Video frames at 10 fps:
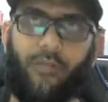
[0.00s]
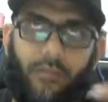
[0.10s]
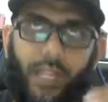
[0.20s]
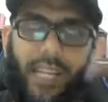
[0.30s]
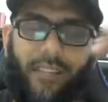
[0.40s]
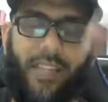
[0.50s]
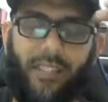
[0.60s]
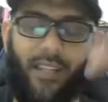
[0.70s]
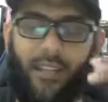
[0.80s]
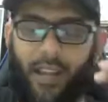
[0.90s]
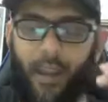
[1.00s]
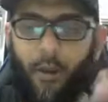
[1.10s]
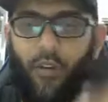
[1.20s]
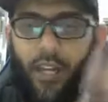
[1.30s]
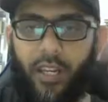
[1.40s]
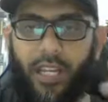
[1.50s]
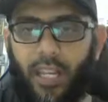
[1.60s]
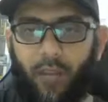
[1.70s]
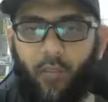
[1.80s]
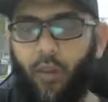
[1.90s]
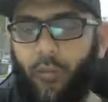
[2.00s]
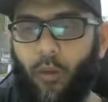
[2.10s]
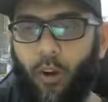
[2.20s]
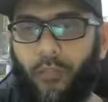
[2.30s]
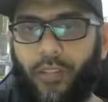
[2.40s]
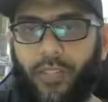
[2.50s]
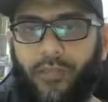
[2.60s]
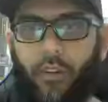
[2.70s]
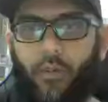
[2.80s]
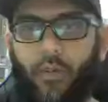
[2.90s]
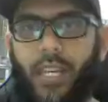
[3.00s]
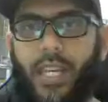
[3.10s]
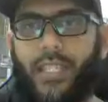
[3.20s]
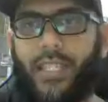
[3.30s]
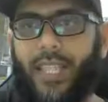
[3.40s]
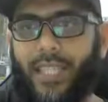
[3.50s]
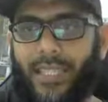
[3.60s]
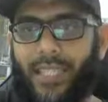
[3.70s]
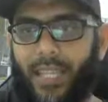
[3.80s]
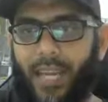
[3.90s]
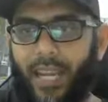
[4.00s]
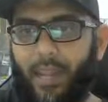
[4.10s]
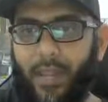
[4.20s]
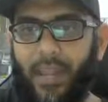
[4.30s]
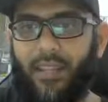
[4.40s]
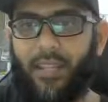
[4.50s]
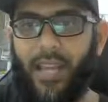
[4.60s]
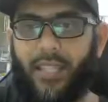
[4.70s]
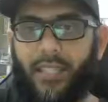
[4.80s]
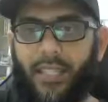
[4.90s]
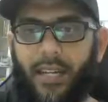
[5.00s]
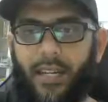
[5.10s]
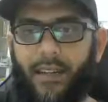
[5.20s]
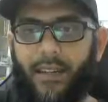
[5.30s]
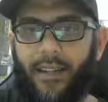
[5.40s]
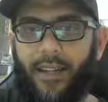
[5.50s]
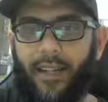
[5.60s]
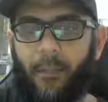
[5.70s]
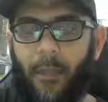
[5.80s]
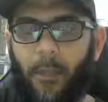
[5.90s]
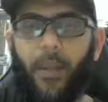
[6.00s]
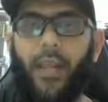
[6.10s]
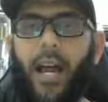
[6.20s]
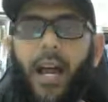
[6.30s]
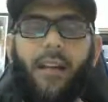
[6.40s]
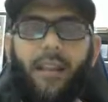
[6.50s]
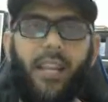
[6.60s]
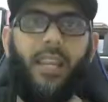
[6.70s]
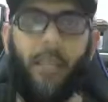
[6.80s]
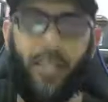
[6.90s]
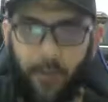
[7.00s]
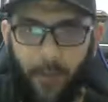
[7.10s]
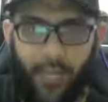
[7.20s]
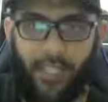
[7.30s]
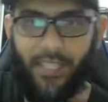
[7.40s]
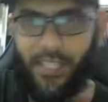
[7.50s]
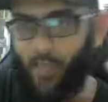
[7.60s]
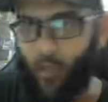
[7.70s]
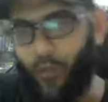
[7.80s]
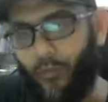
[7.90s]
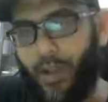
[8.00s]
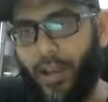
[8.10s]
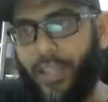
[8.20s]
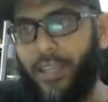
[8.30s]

increase that amount, and you can get more and more offers for you. So that's the idea behind it, guys. People are really making money. This is one of my